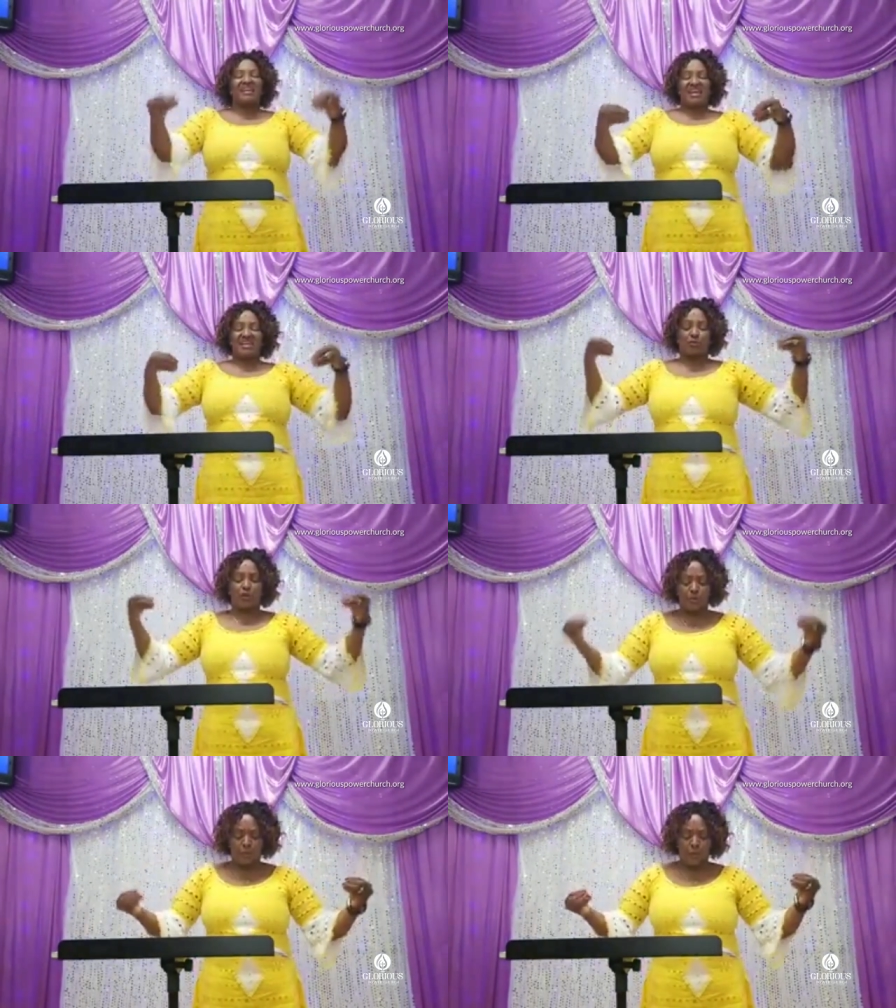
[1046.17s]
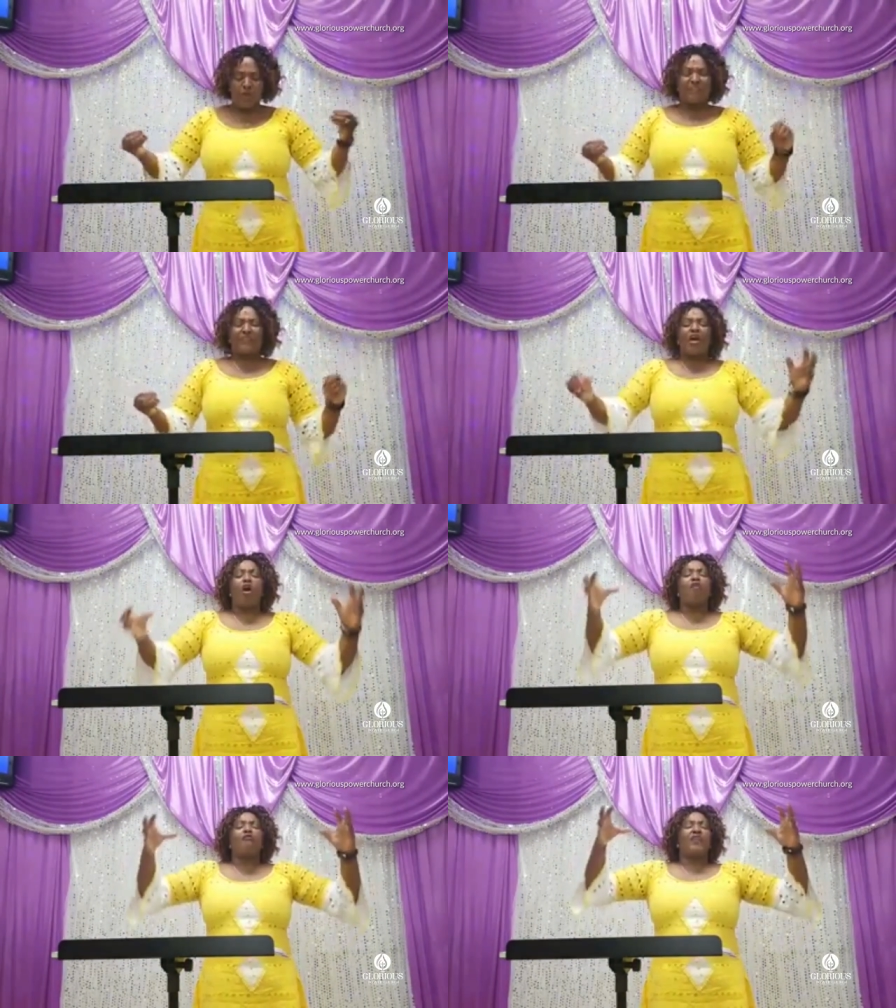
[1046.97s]
and his people, they
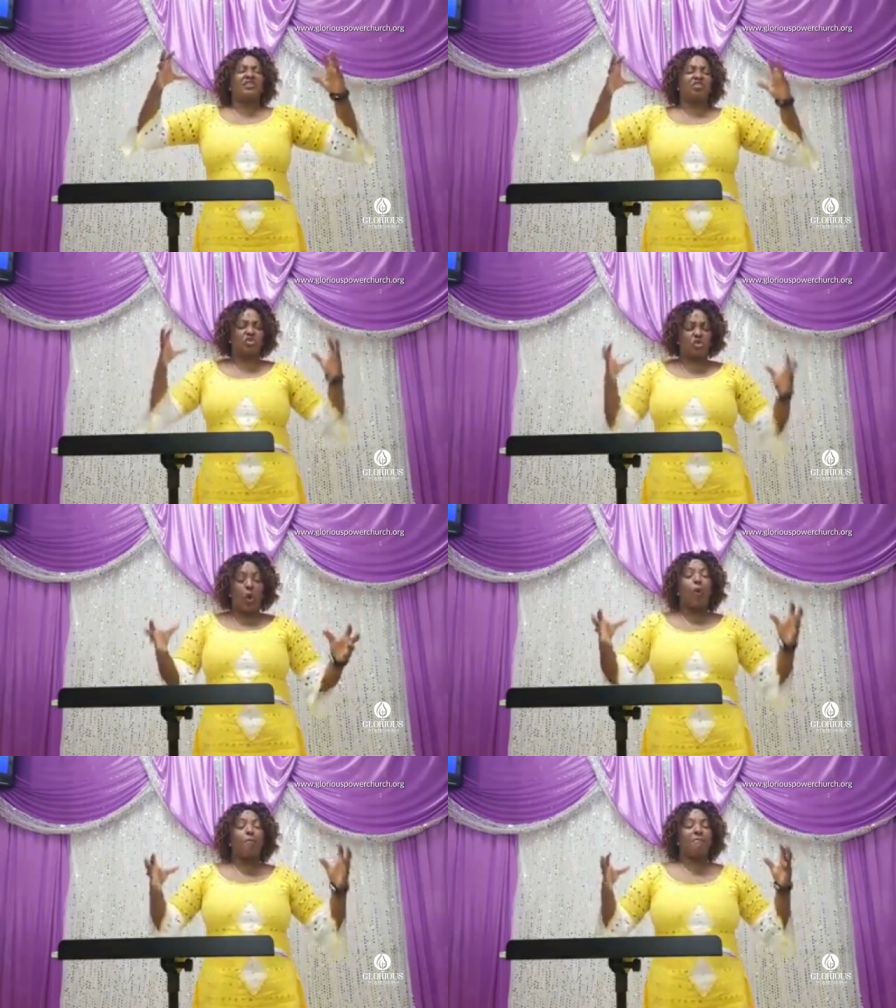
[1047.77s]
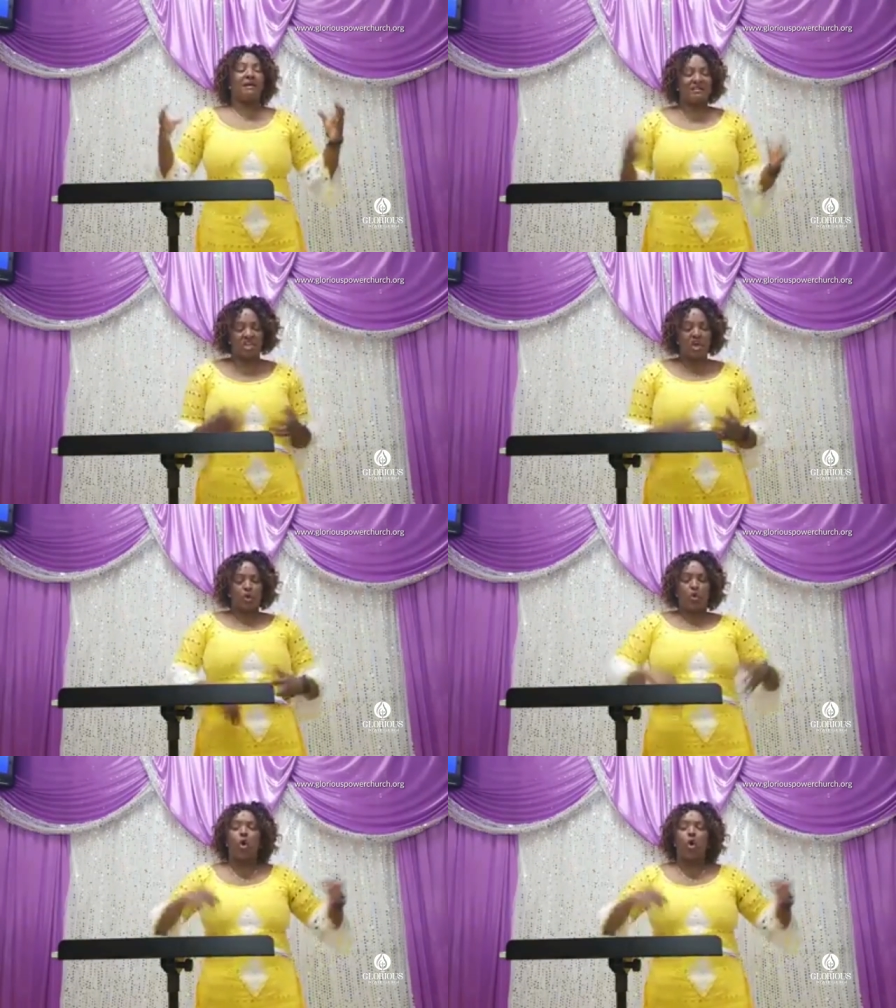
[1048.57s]
offered so much mm.